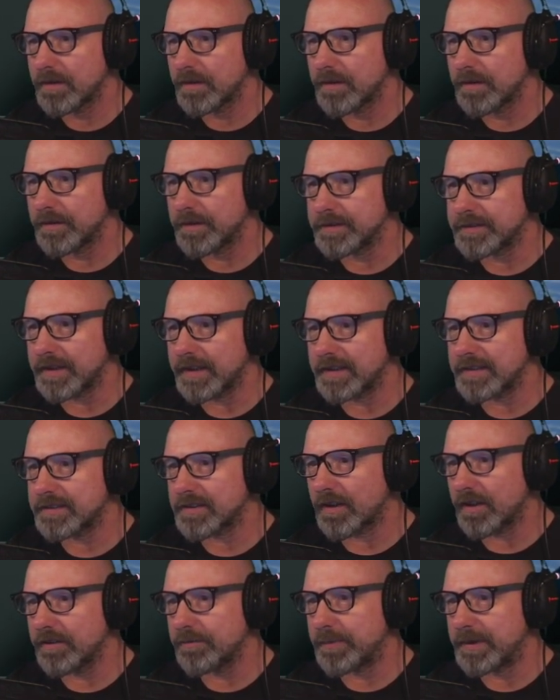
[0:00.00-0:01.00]
the settings
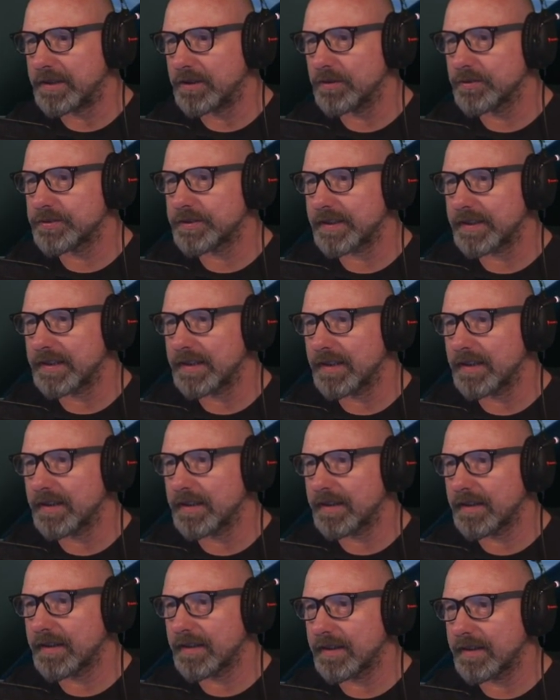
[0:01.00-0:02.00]
I've been using,
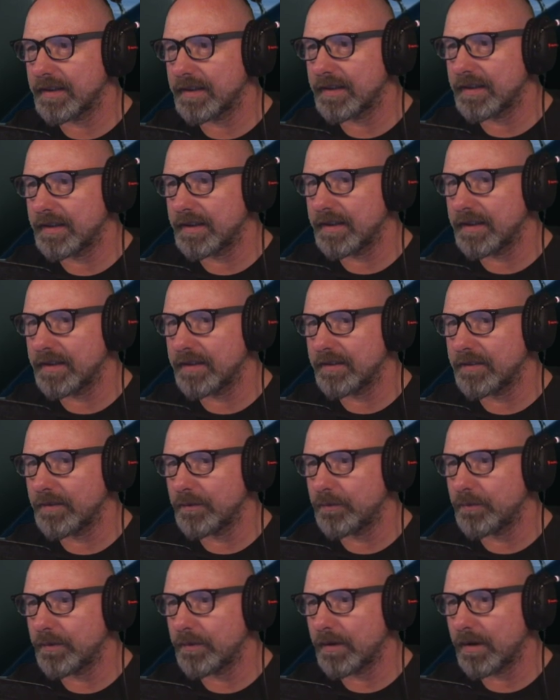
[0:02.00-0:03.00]
I